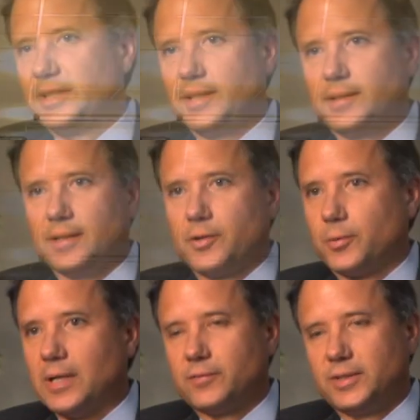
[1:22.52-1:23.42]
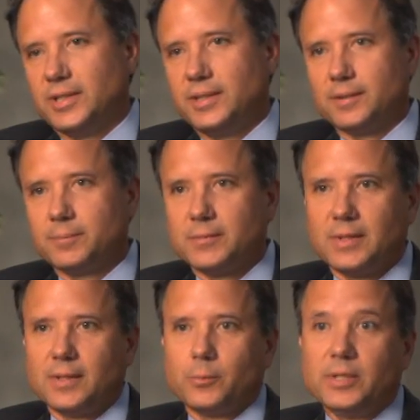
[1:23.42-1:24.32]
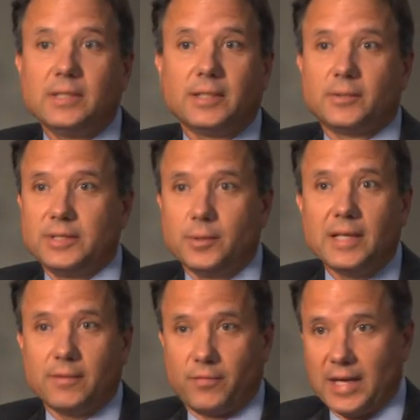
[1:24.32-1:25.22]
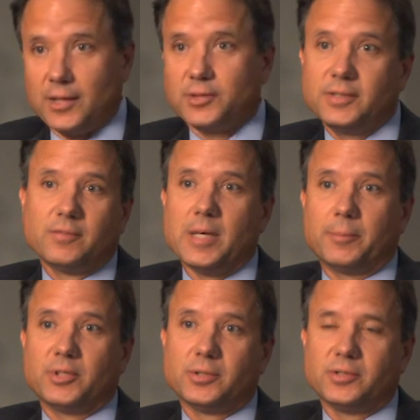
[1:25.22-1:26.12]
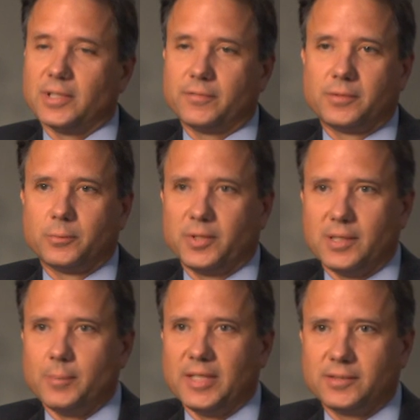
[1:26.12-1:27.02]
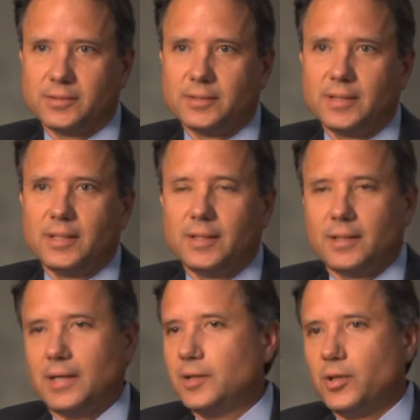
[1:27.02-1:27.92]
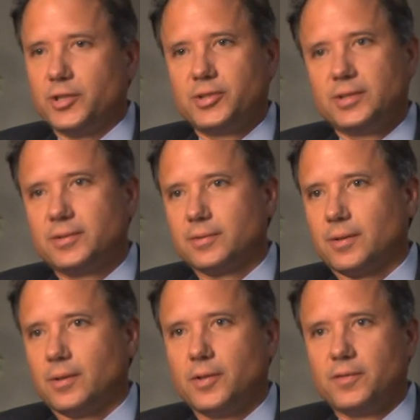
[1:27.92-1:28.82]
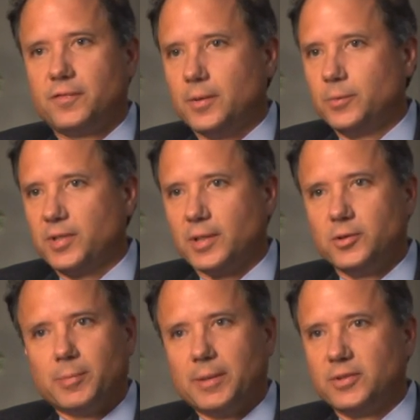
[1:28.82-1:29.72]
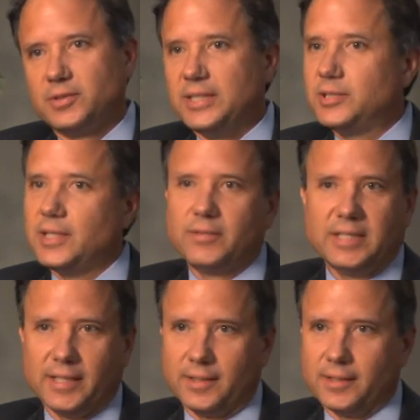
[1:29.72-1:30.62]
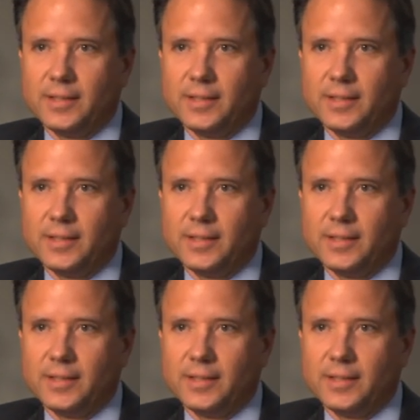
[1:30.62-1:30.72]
Virginia and throughout Virginia, we literally do have thousands of members who suffer with MS. Our nurses are on the phone with those members each and every day,